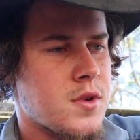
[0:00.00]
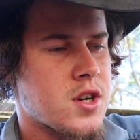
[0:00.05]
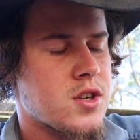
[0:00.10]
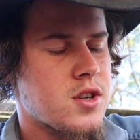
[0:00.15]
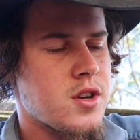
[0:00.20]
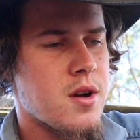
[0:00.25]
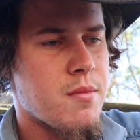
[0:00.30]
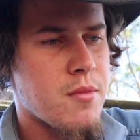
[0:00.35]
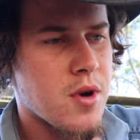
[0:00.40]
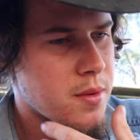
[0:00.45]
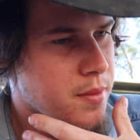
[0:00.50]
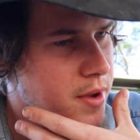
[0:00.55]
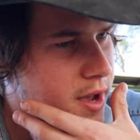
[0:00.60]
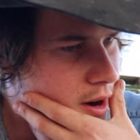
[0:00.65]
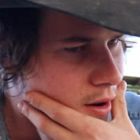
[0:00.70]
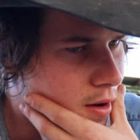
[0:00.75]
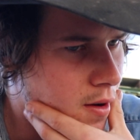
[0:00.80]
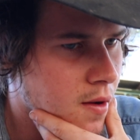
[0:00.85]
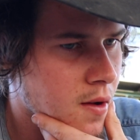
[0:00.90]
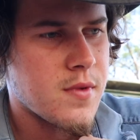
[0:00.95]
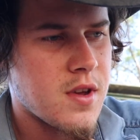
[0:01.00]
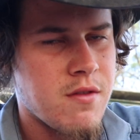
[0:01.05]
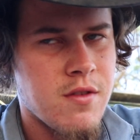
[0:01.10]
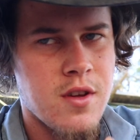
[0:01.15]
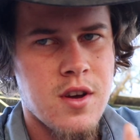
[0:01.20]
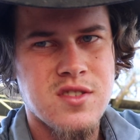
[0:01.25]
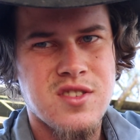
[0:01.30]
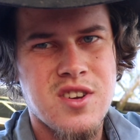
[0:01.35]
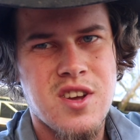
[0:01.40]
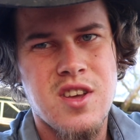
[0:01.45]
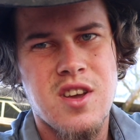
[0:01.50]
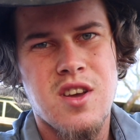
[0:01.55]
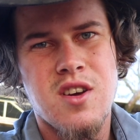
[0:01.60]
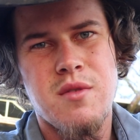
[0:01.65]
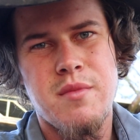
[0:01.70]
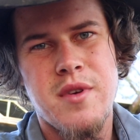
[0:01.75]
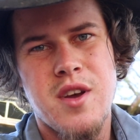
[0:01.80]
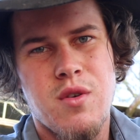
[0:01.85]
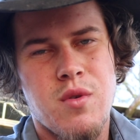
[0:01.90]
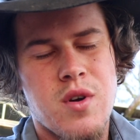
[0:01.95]
Actually, I might be able to, even though it's only going
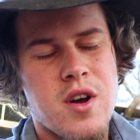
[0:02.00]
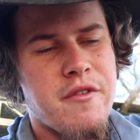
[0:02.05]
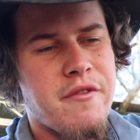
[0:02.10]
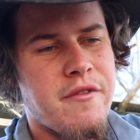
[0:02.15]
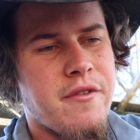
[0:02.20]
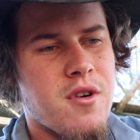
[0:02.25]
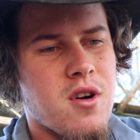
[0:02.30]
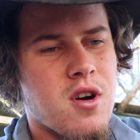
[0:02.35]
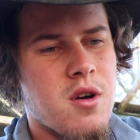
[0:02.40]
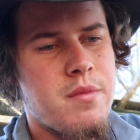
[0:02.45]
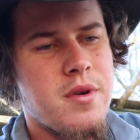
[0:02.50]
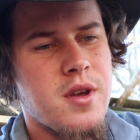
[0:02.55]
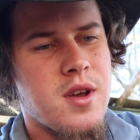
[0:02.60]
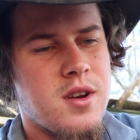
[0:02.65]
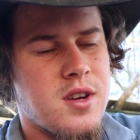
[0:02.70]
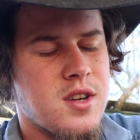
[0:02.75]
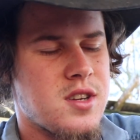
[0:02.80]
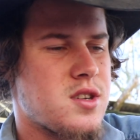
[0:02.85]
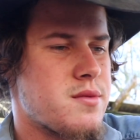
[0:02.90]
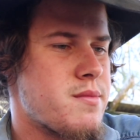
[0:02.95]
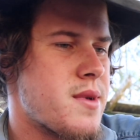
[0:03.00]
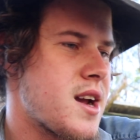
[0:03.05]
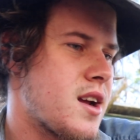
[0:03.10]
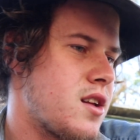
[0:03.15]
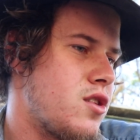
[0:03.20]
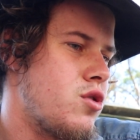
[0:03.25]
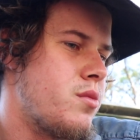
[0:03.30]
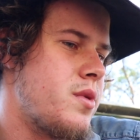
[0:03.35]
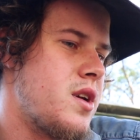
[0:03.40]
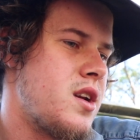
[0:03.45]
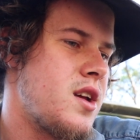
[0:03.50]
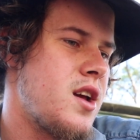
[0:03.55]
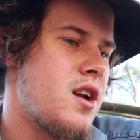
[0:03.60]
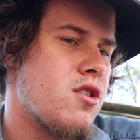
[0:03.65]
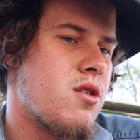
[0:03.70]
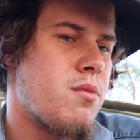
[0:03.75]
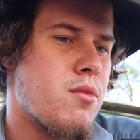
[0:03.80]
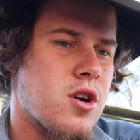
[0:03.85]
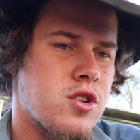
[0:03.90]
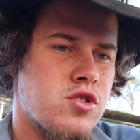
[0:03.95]
to be a rough fire pit, just to make it a little bit
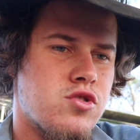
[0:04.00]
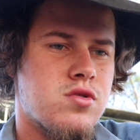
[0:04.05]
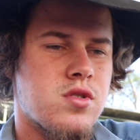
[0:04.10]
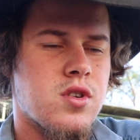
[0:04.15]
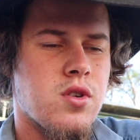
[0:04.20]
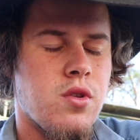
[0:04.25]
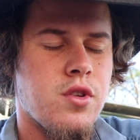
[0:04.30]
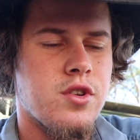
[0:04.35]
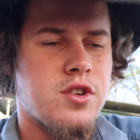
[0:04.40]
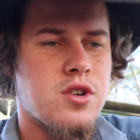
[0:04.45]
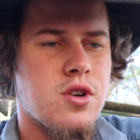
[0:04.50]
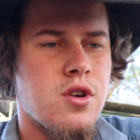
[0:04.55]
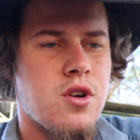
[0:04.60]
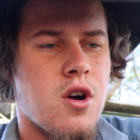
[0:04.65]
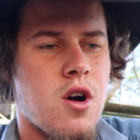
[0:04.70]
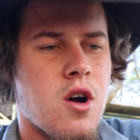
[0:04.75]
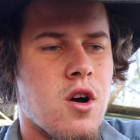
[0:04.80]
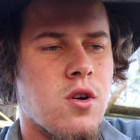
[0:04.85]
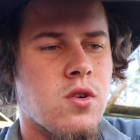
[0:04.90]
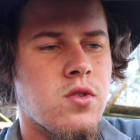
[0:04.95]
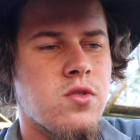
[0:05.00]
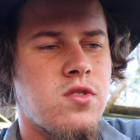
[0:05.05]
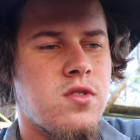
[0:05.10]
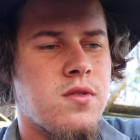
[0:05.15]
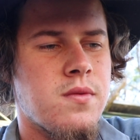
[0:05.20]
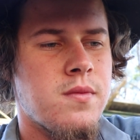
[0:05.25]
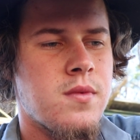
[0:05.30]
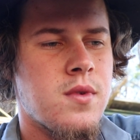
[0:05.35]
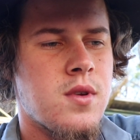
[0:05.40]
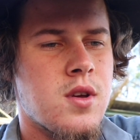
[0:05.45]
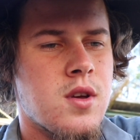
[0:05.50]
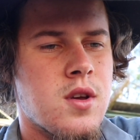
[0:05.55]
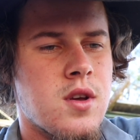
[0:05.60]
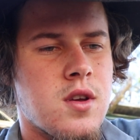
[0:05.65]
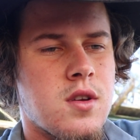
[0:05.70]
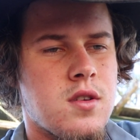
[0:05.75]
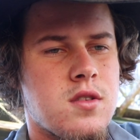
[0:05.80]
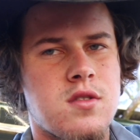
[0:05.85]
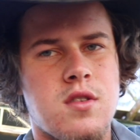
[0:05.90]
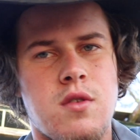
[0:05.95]
neater, I might drill the 2 holes.
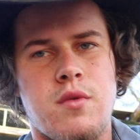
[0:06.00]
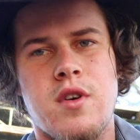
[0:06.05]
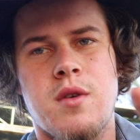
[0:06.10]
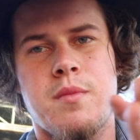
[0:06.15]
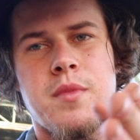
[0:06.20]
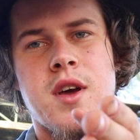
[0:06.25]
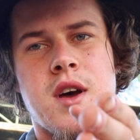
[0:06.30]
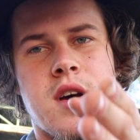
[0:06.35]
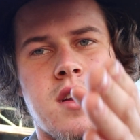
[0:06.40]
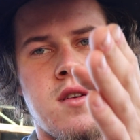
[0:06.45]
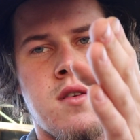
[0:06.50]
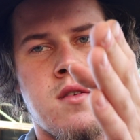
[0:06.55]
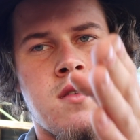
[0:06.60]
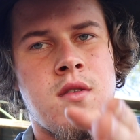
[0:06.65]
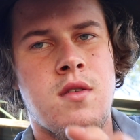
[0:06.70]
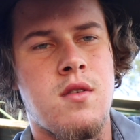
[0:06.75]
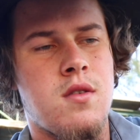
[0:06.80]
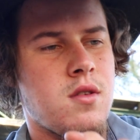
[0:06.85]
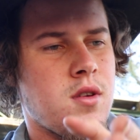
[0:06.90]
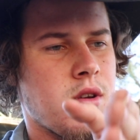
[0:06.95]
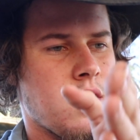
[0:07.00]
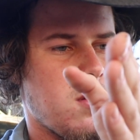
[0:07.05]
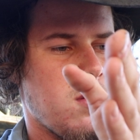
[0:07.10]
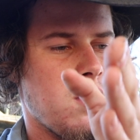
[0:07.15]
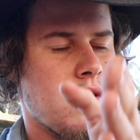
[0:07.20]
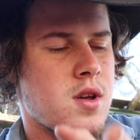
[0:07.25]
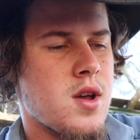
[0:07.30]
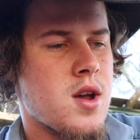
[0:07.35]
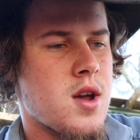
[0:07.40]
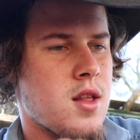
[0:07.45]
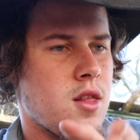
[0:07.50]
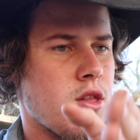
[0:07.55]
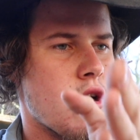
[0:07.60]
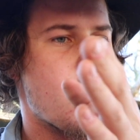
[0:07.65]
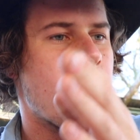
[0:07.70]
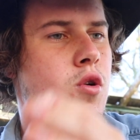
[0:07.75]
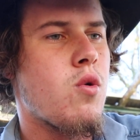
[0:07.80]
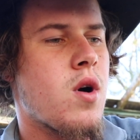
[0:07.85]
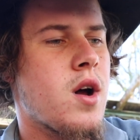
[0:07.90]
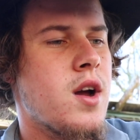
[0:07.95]
So when I'm cutting like
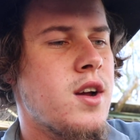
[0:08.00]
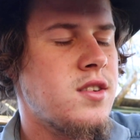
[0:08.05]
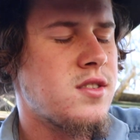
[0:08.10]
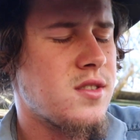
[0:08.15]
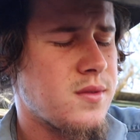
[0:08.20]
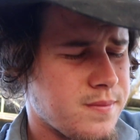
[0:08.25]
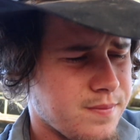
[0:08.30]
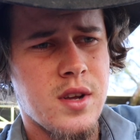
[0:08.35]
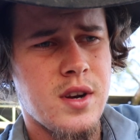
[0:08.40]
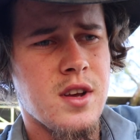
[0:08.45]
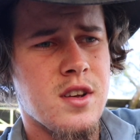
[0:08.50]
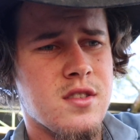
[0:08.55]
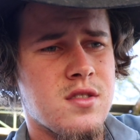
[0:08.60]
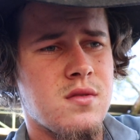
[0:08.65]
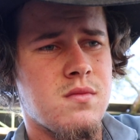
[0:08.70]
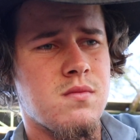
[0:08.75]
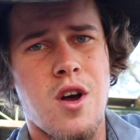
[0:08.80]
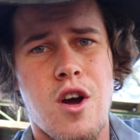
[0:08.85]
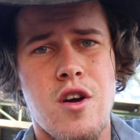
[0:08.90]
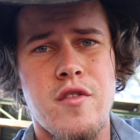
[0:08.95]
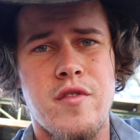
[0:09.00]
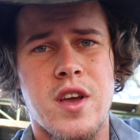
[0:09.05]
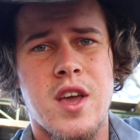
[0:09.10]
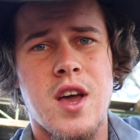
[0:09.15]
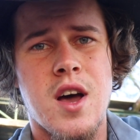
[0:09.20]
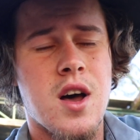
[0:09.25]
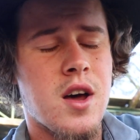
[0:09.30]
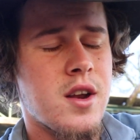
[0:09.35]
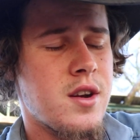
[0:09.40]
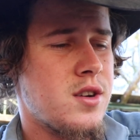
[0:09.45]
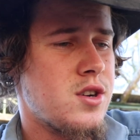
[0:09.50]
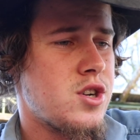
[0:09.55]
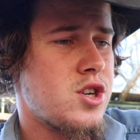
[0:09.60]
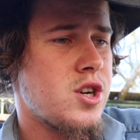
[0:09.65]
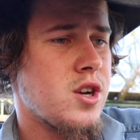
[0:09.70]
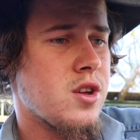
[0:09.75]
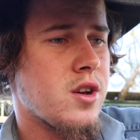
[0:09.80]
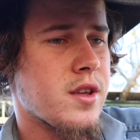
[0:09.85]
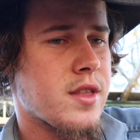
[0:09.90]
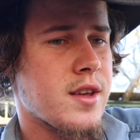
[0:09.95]
long ways, it doesn't overcut and
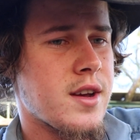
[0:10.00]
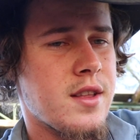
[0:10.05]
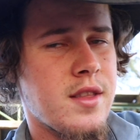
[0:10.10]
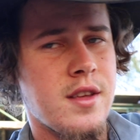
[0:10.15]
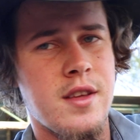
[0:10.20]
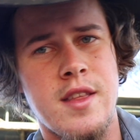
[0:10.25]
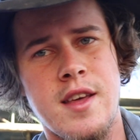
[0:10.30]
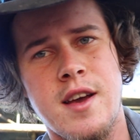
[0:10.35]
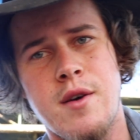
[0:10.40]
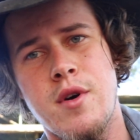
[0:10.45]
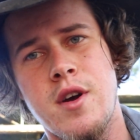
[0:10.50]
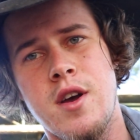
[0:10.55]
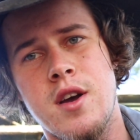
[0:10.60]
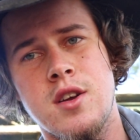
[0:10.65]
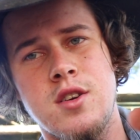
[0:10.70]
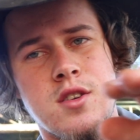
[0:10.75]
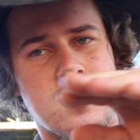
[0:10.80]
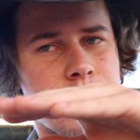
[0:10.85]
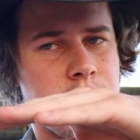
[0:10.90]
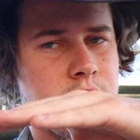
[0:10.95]
shit like that, and then that way I can just